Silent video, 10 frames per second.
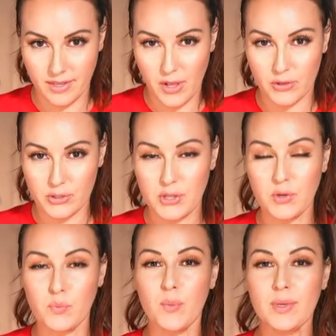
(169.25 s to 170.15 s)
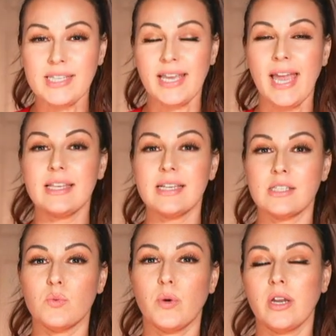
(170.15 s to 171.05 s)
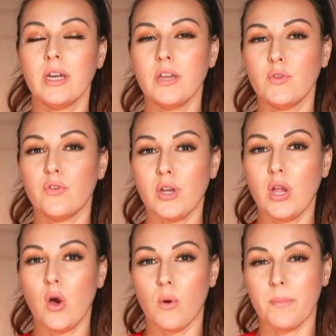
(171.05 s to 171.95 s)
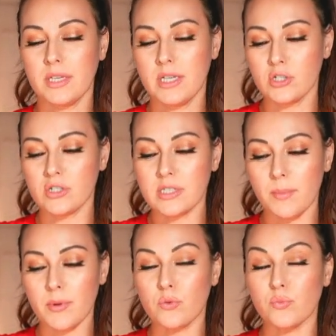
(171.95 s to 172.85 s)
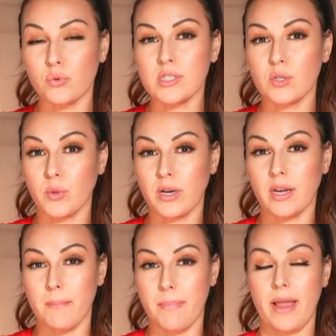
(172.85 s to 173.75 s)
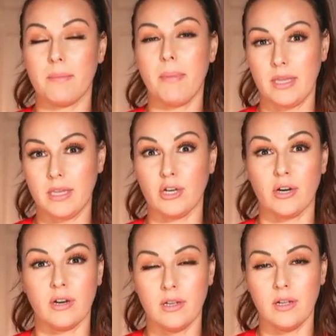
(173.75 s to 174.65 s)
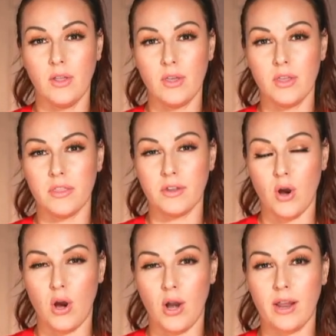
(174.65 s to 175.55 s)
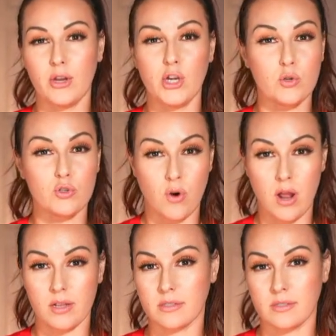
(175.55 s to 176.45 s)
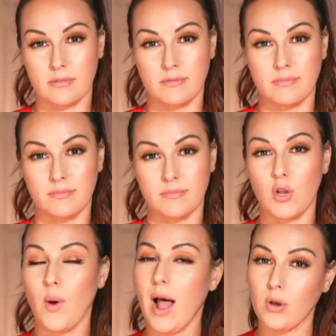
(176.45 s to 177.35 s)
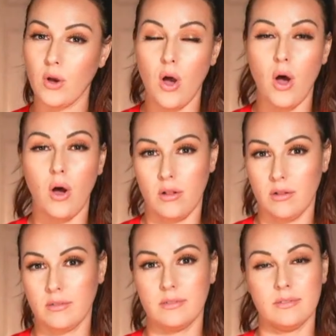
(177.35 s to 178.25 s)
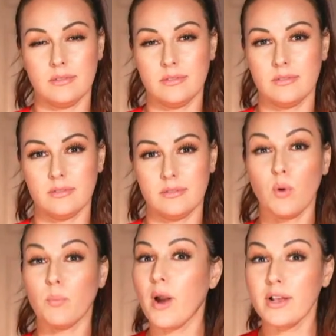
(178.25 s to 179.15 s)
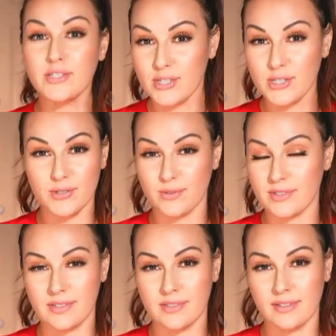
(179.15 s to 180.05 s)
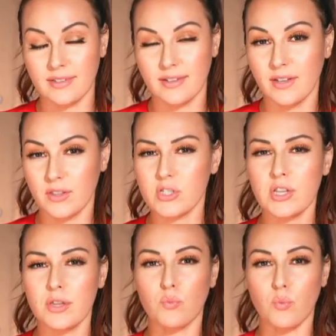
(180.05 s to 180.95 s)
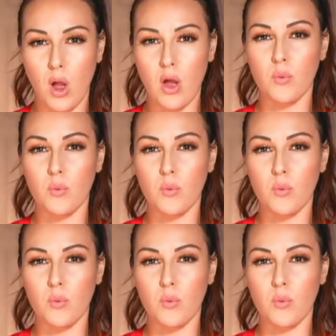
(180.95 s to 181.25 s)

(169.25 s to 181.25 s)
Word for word: There's nothing wrong with saying, hey, listen, we're going to give you a free home, but these are some of the rules that we're going to abide by here. There are no drugs, no alcohol, no prostitutes. There's nothing wrong with